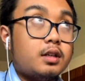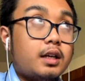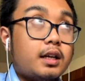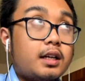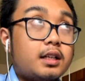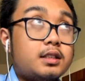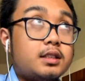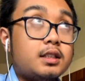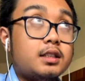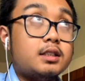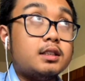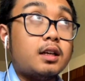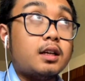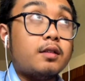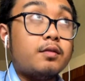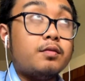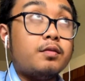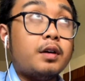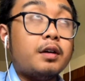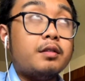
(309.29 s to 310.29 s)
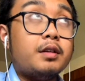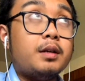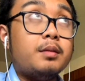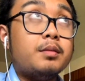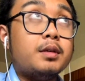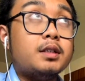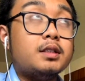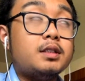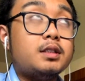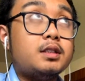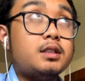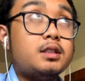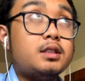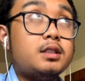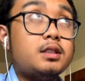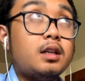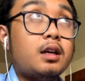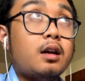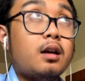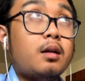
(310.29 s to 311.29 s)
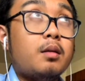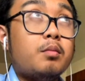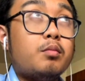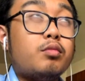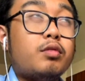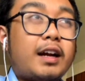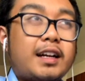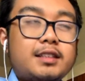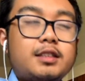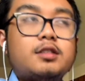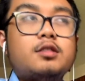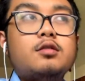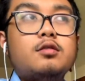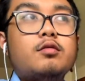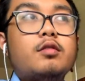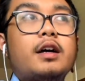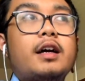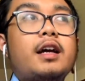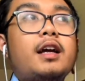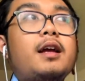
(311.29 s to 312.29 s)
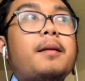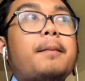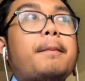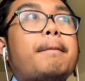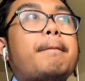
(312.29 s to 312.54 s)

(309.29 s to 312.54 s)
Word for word: it is a very much practical way